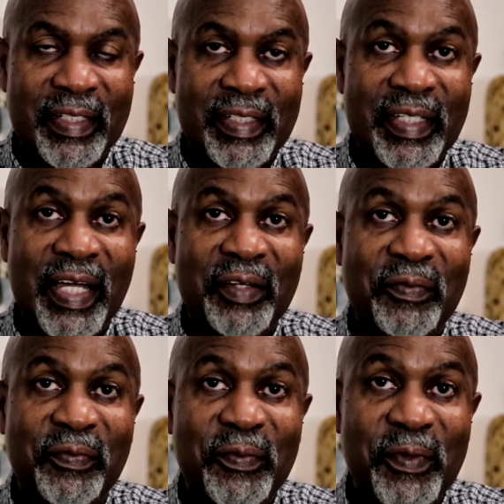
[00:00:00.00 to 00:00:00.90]
He had
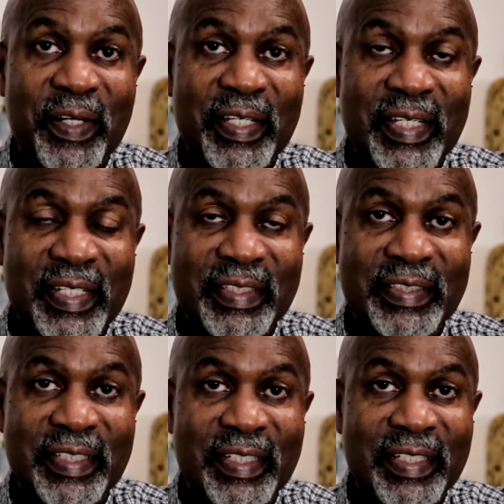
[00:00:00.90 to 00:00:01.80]
four
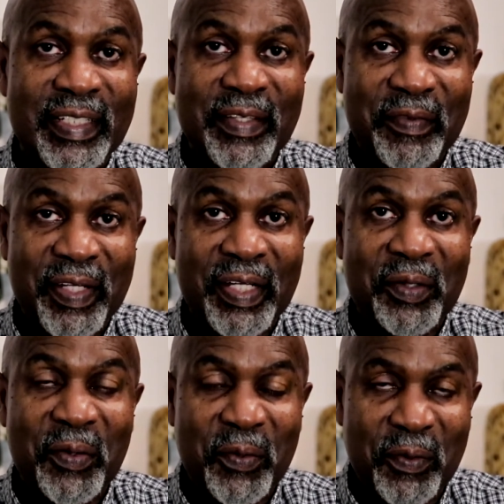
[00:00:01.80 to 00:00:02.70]
kids living
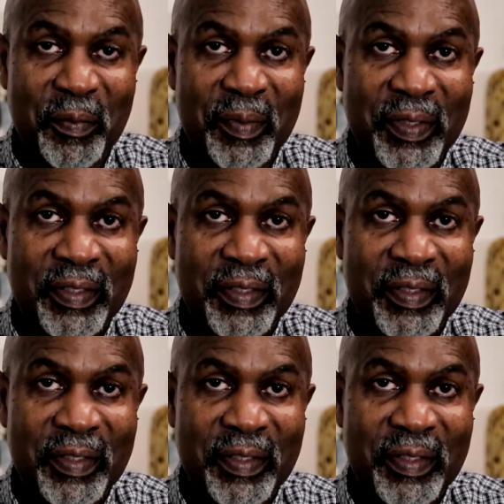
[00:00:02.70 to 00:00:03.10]
at home.